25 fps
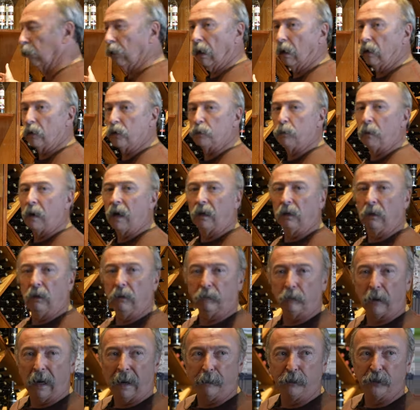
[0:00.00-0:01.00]
large bottle
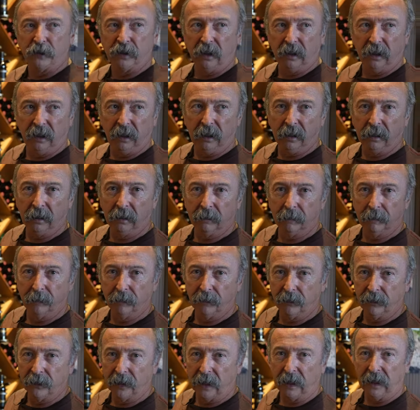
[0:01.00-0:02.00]
of Rhapsody
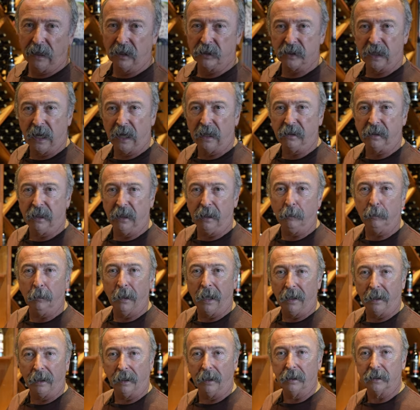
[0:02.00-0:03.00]
that has 18
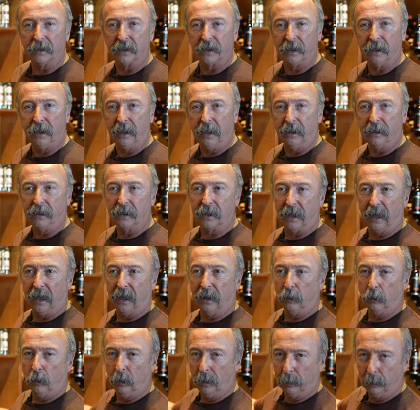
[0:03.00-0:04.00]
bottles
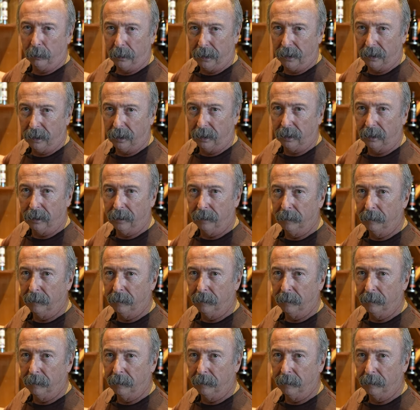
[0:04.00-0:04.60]
inside one bottle.